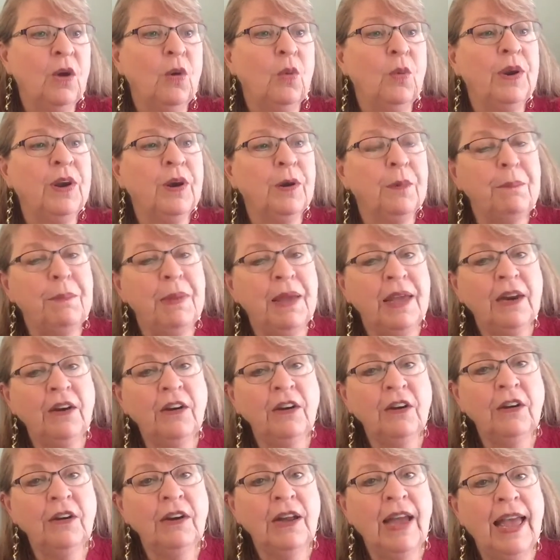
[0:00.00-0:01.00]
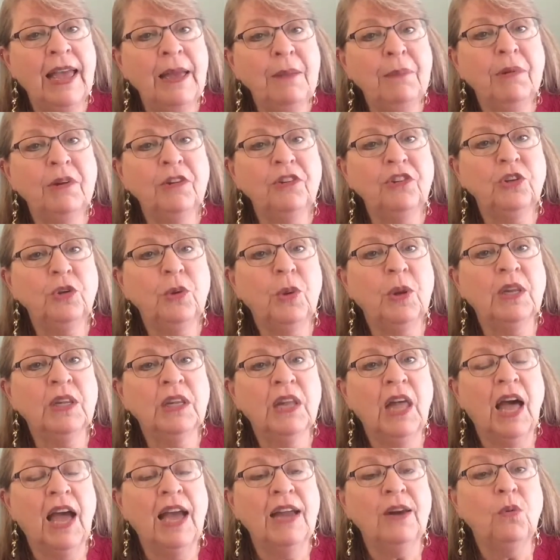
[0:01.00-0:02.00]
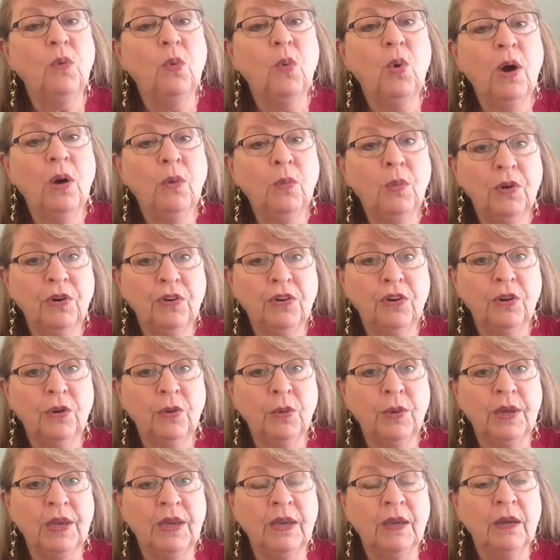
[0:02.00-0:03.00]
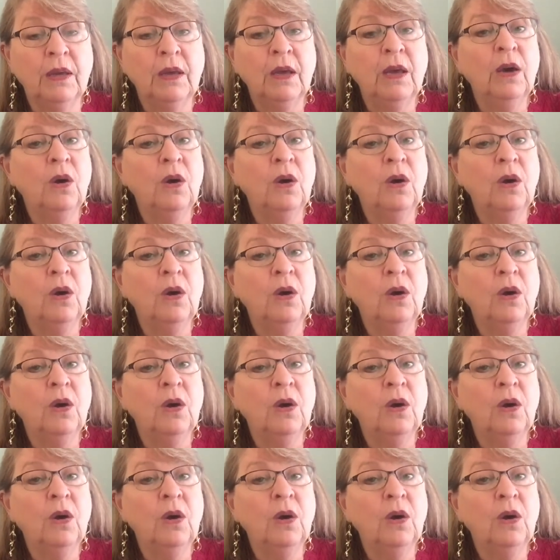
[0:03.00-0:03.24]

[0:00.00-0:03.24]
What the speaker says: we are better able to align what we're doing